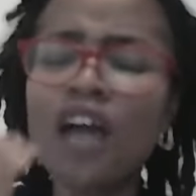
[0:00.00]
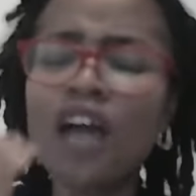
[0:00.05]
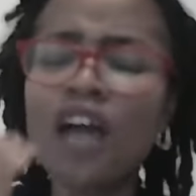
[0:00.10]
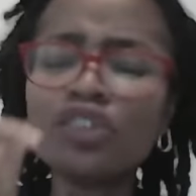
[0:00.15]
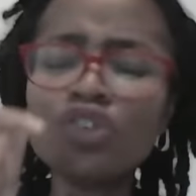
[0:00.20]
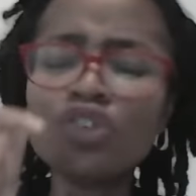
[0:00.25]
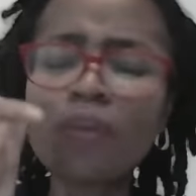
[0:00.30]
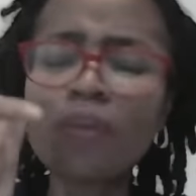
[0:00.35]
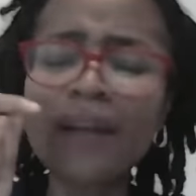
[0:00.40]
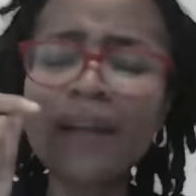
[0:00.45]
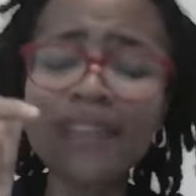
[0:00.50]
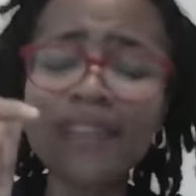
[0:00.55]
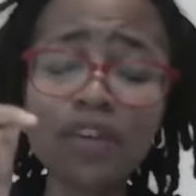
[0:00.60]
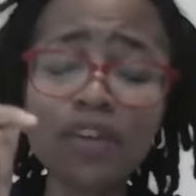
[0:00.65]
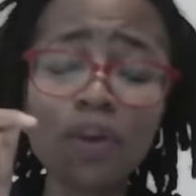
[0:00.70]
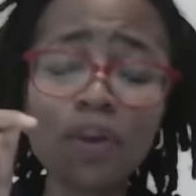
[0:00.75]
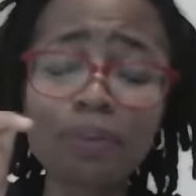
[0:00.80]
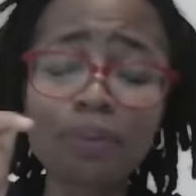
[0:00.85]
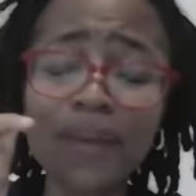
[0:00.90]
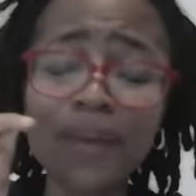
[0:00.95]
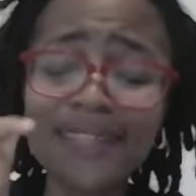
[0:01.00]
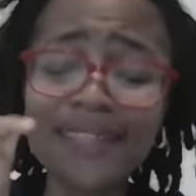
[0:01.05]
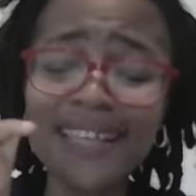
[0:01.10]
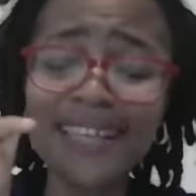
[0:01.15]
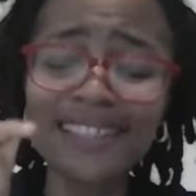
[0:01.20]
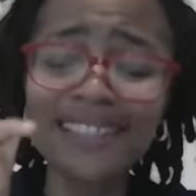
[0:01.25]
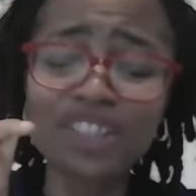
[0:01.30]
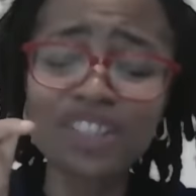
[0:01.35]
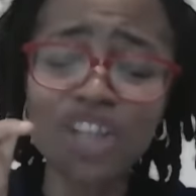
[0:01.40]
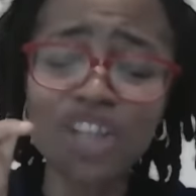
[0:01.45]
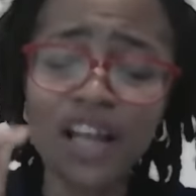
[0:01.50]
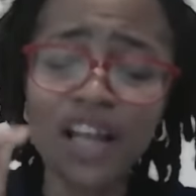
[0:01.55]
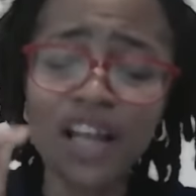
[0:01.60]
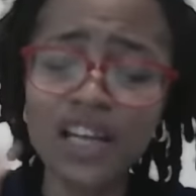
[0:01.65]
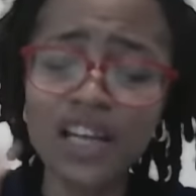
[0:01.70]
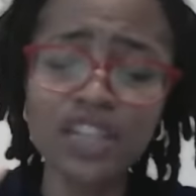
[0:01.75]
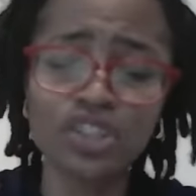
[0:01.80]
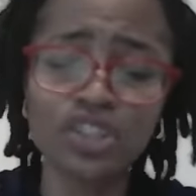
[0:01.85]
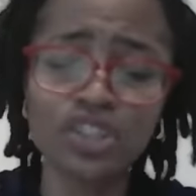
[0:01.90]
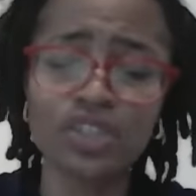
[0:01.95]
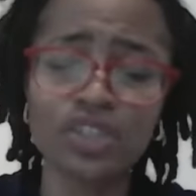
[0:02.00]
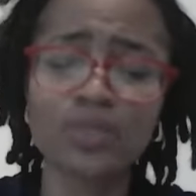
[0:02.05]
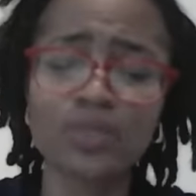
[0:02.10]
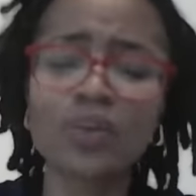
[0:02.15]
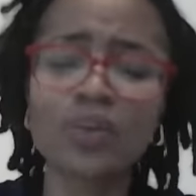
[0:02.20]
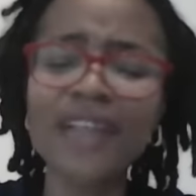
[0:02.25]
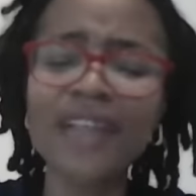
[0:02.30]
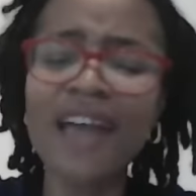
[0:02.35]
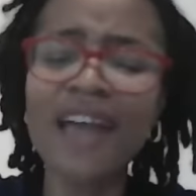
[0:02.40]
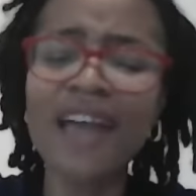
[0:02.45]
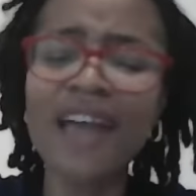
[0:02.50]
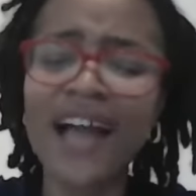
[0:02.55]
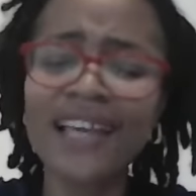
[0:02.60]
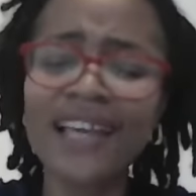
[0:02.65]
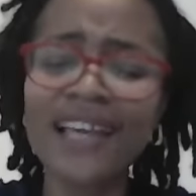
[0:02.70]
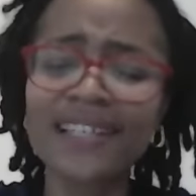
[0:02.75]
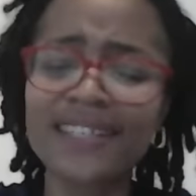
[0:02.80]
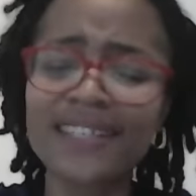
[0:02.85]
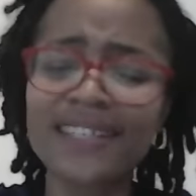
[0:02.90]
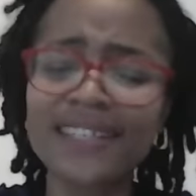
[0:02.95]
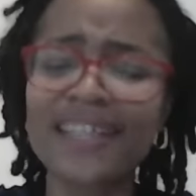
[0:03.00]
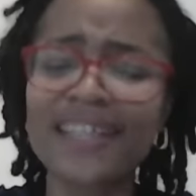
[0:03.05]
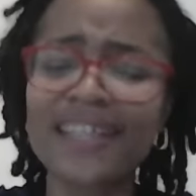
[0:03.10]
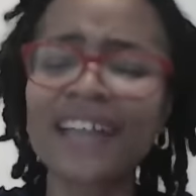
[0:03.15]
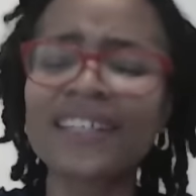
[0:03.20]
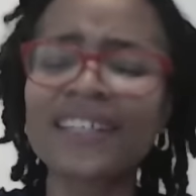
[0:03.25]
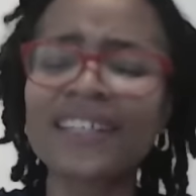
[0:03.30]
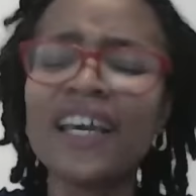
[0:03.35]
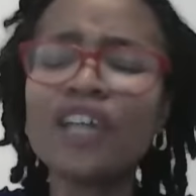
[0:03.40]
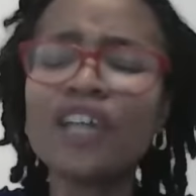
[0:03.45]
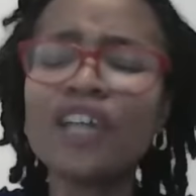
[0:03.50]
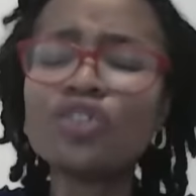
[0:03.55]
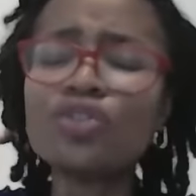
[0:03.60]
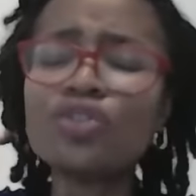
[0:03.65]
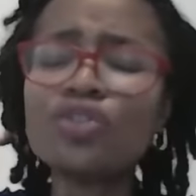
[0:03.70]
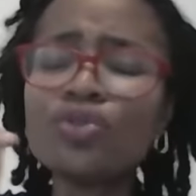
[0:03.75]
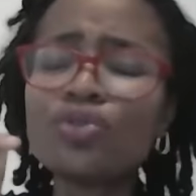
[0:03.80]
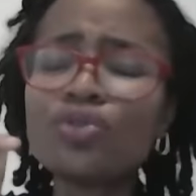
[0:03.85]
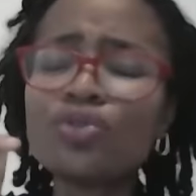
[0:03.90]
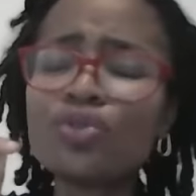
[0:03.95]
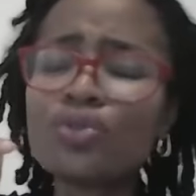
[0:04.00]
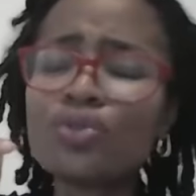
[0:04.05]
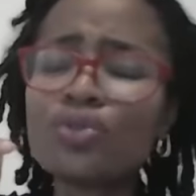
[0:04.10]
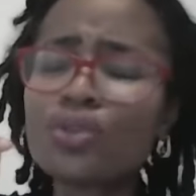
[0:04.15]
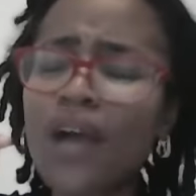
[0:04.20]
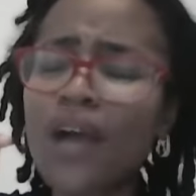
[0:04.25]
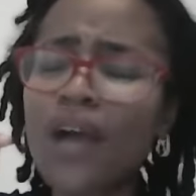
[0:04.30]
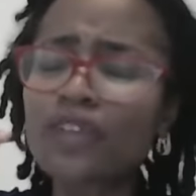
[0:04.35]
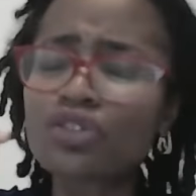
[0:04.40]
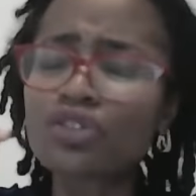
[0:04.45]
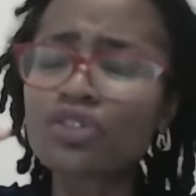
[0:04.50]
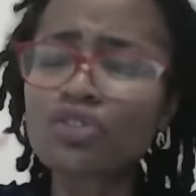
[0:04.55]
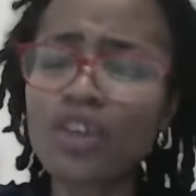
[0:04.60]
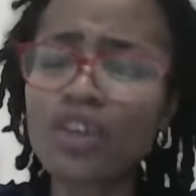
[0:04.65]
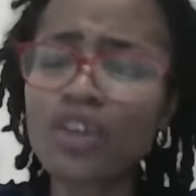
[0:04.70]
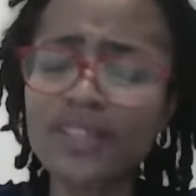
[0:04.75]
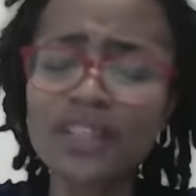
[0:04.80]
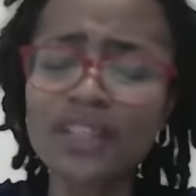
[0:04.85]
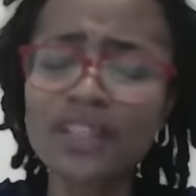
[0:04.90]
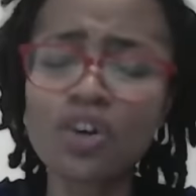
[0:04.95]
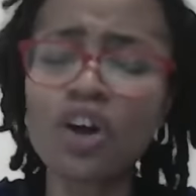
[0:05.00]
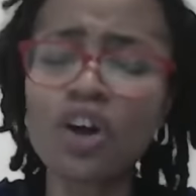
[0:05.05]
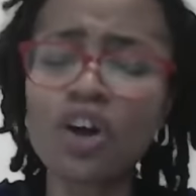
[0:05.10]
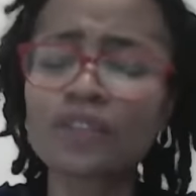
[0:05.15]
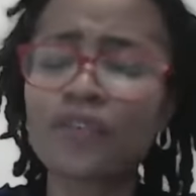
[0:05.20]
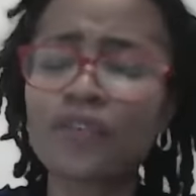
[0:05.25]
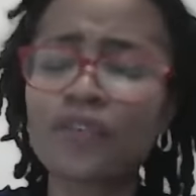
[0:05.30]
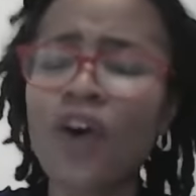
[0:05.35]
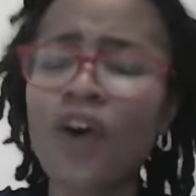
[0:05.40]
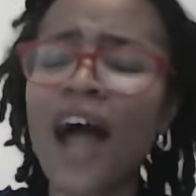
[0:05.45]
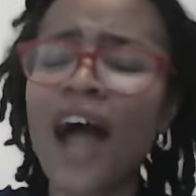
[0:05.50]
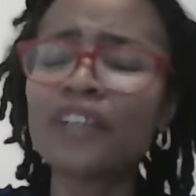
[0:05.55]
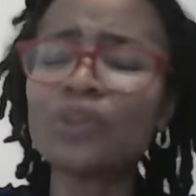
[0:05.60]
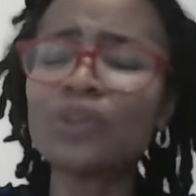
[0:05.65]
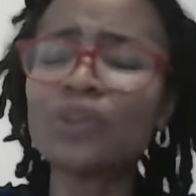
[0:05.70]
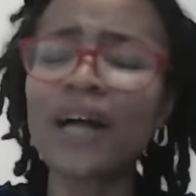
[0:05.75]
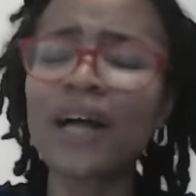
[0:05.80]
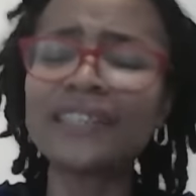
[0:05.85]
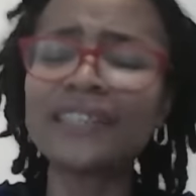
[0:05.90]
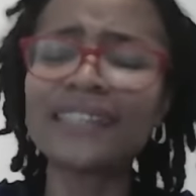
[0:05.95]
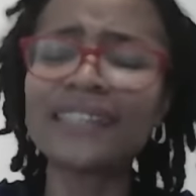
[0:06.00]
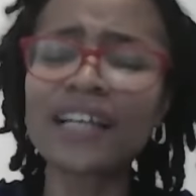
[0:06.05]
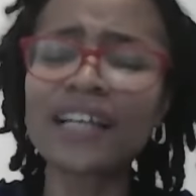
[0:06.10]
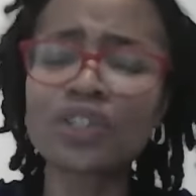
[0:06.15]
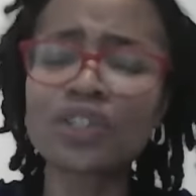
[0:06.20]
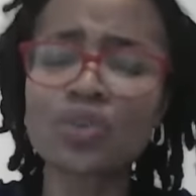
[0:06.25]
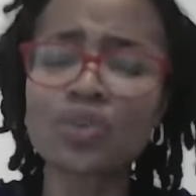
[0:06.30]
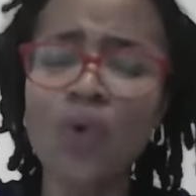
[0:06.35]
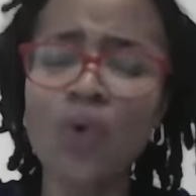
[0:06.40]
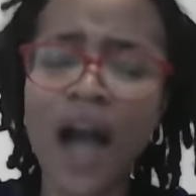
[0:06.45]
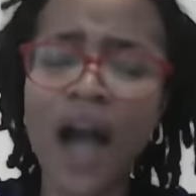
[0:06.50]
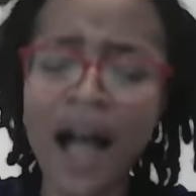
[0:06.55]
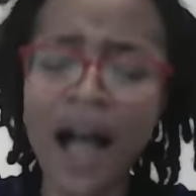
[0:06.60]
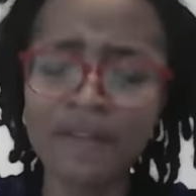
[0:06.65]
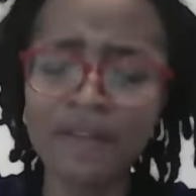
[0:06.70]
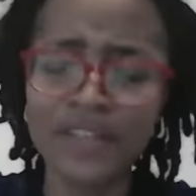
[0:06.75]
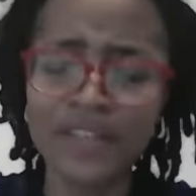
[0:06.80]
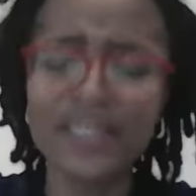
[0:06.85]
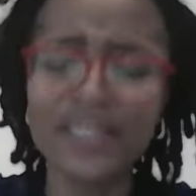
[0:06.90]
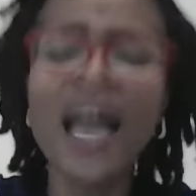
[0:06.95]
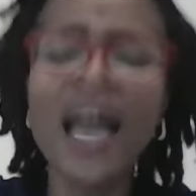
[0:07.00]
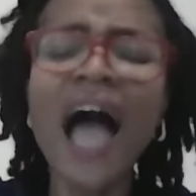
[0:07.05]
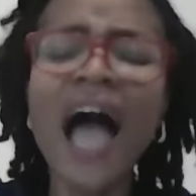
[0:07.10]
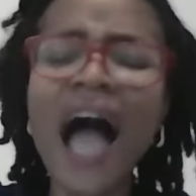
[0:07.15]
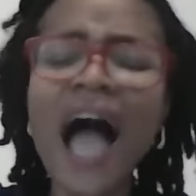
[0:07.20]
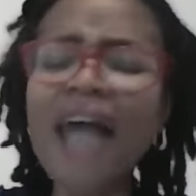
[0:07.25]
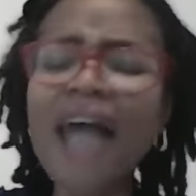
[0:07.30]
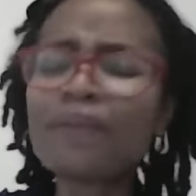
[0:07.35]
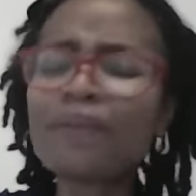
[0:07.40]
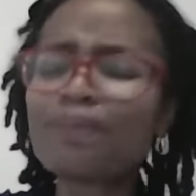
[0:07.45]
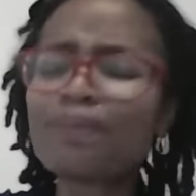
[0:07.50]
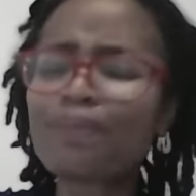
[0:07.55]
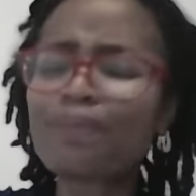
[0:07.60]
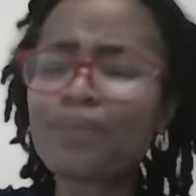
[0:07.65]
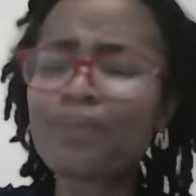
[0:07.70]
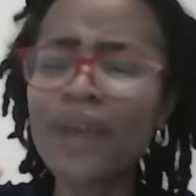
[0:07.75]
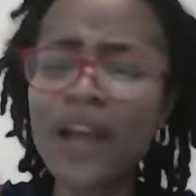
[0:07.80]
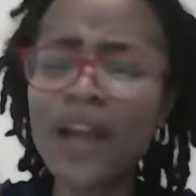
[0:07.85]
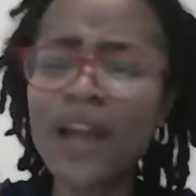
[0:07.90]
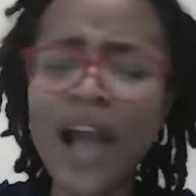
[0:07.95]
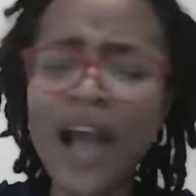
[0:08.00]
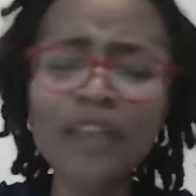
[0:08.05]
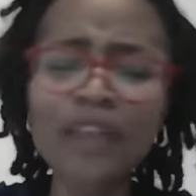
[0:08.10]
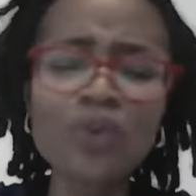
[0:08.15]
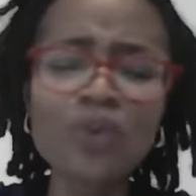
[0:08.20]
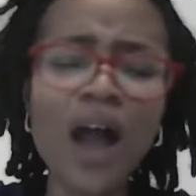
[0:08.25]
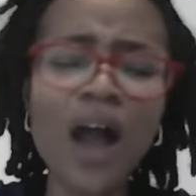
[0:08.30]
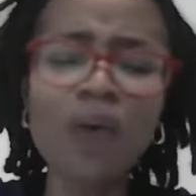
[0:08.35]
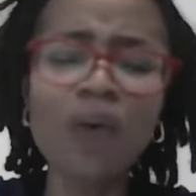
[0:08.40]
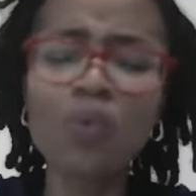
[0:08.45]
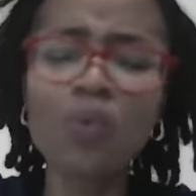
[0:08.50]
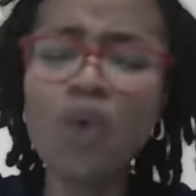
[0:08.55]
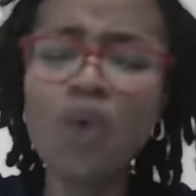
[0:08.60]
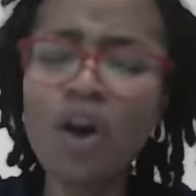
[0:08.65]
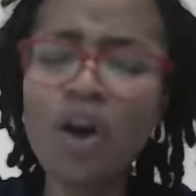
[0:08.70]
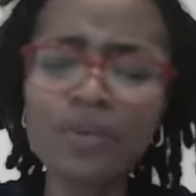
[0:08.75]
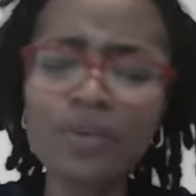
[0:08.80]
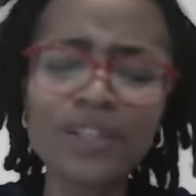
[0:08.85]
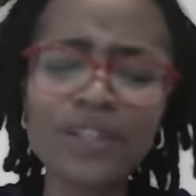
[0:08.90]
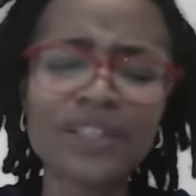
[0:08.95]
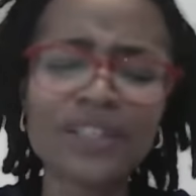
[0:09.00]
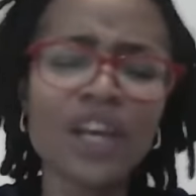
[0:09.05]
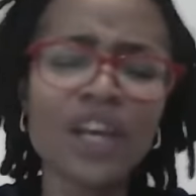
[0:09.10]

no matter your present challenges, whatever it is that you, you, you are trusting God for and you are yet to have it, I pray, and you are worried,